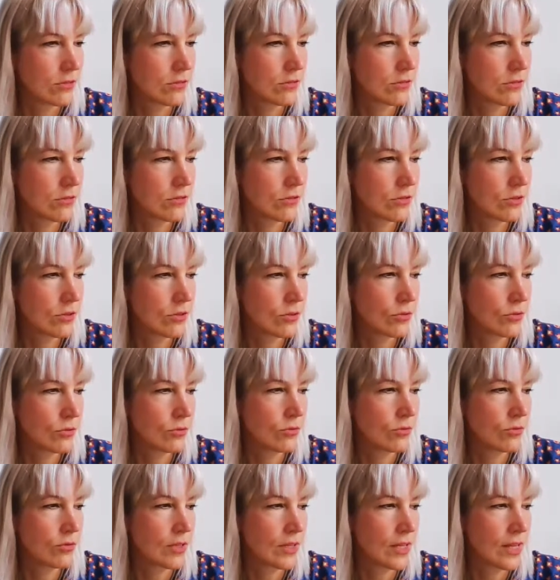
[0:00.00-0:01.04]
so
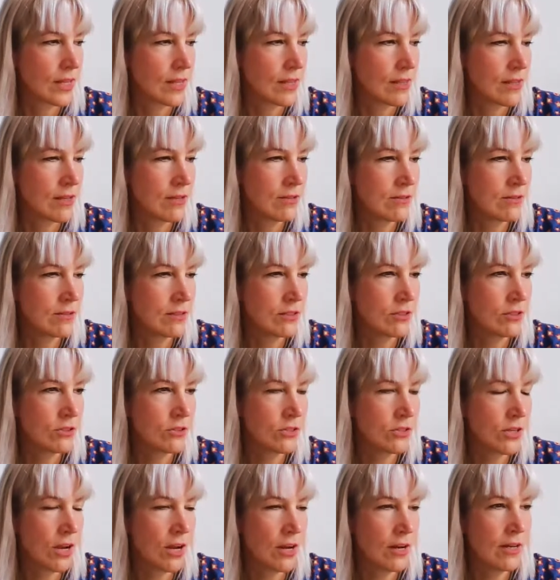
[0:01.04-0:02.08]
in these little
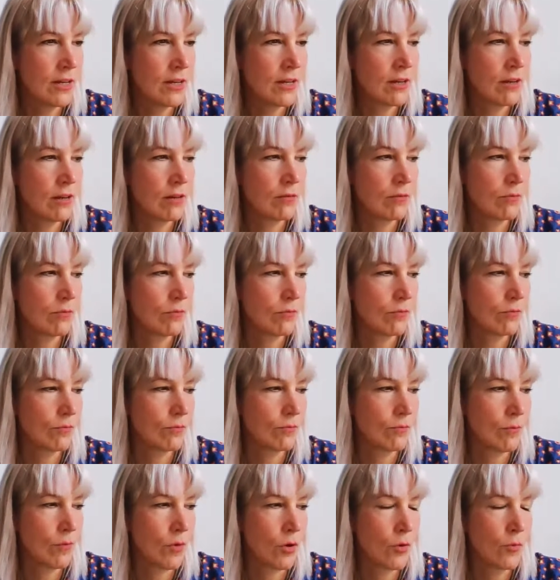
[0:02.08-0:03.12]
tiny
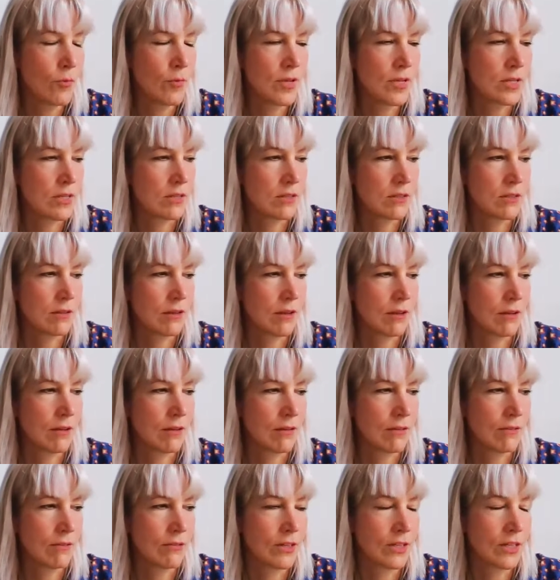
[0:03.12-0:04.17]
moments
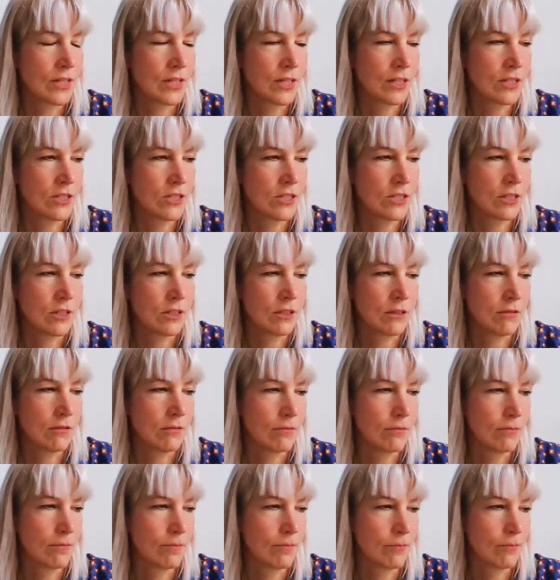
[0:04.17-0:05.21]
of connection
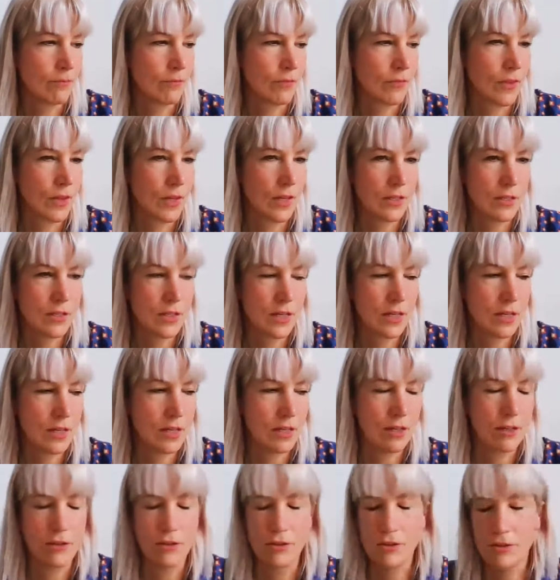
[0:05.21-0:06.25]
and
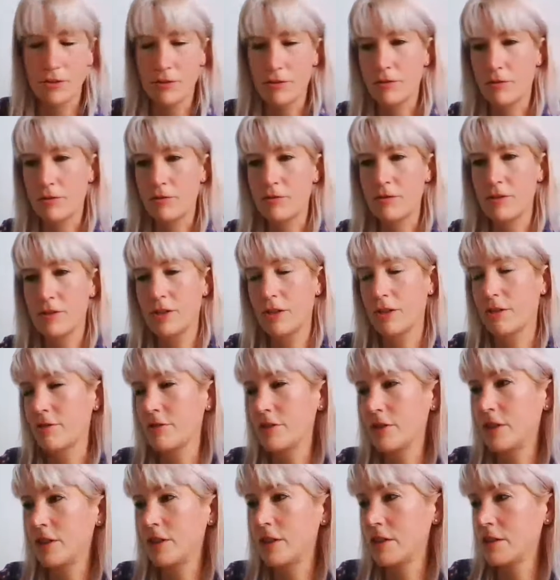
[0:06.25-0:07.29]
taking your own self
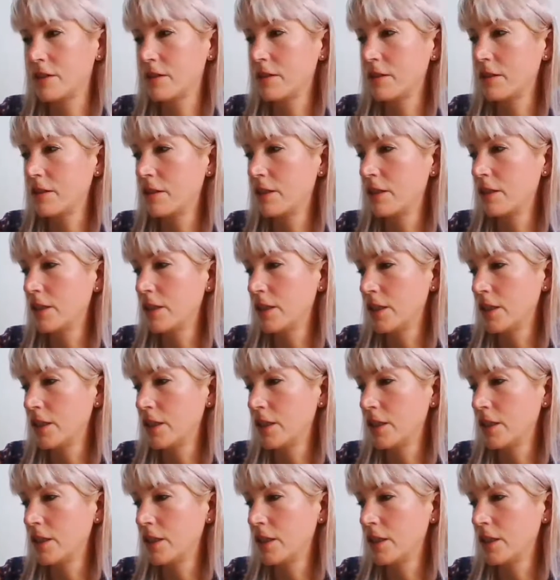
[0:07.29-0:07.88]
seriously